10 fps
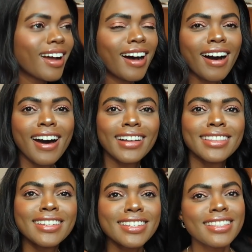ah,
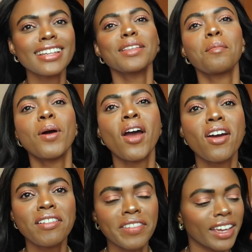this is like the
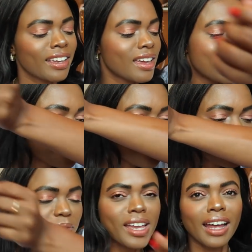perfect
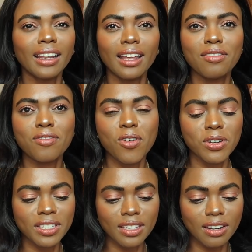kind of like
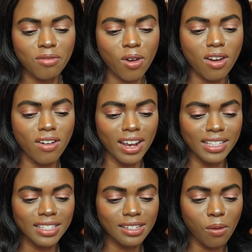first date
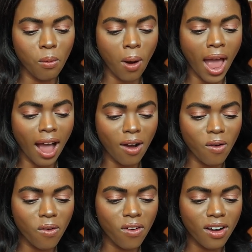fragrance wow